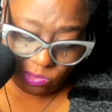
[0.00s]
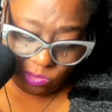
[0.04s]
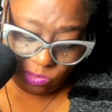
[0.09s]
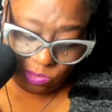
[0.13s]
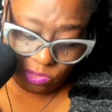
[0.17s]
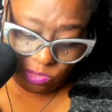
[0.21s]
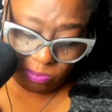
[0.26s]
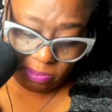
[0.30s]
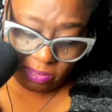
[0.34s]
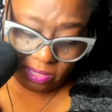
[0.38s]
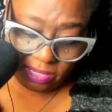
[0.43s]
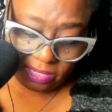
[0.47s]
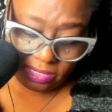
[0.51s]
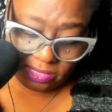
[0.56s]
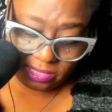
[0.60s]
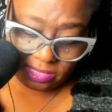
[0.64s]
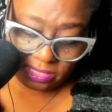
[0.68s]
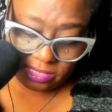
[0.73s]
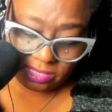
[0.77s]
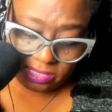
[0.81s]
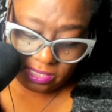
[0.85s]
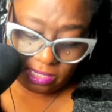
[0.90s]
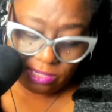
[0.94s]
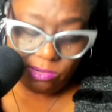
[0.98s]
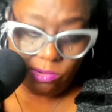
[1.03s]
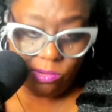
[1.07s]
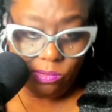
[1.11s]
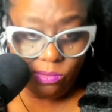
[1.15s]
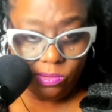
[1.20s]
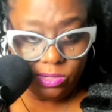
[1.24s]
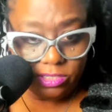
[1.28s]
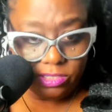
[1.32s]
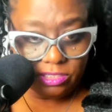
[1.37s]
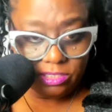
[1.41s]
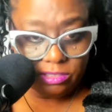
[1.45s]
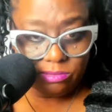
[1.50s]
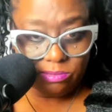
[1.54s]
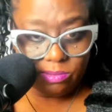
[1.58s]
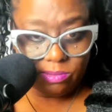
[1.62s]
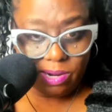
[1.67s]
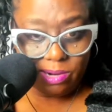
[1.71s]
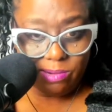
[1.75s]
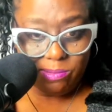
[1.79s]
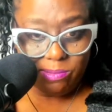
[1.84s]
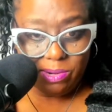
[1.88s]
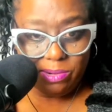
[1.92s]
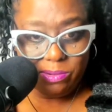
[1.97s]
the place?" He said, "No, it's just
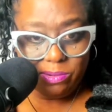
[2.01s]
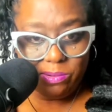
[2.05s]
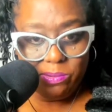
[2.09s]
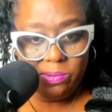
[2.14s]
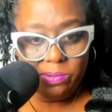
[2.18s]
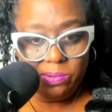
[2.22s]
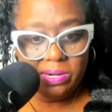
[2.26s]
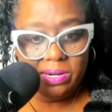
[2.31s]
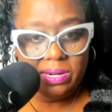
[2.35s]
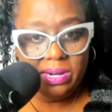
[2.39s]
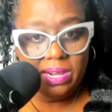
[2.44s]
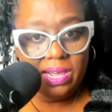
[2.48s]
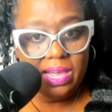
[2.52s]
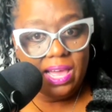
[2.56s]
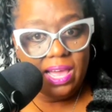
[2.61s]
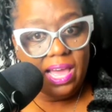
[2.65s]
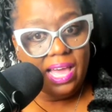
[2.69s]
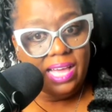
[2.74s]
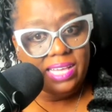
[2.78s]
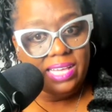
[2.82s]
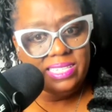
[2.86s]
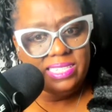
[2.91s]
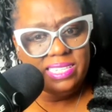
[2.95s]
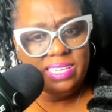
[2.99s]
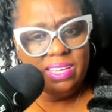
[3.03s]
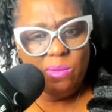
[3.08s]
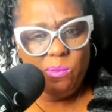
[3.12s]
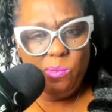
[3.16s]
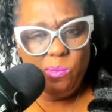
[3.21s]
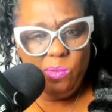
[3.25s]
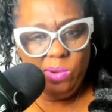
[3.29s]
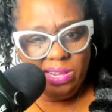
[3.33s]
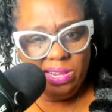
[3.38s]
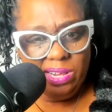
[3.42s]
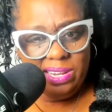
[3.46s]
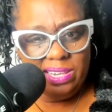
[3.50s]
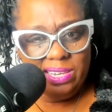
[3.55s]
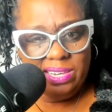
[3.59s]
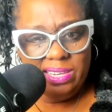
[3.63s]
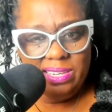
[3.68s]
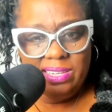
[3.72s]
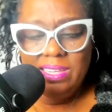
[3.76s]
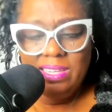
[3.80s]
right around the corner." I said, "Really?"